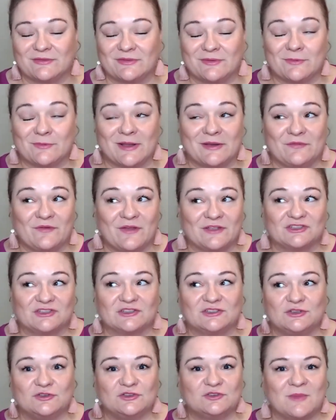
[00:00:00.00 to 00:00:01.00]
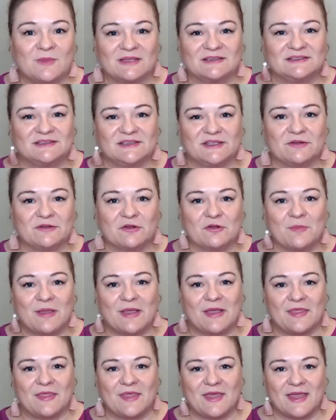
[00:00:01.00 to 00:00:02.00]
what if I just use my serum
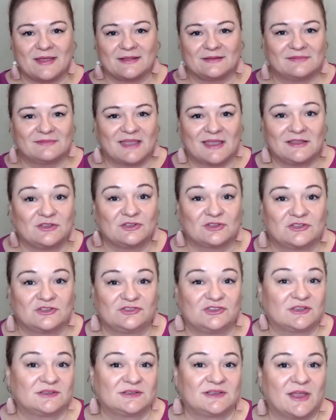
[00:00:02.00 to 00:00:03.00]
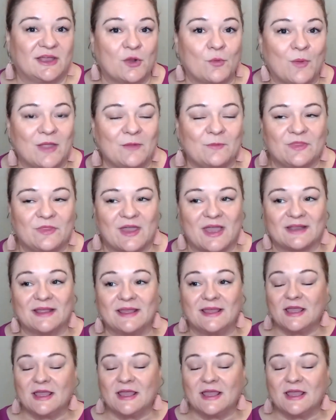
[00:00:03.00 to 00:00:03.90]
and then can you just get away with that?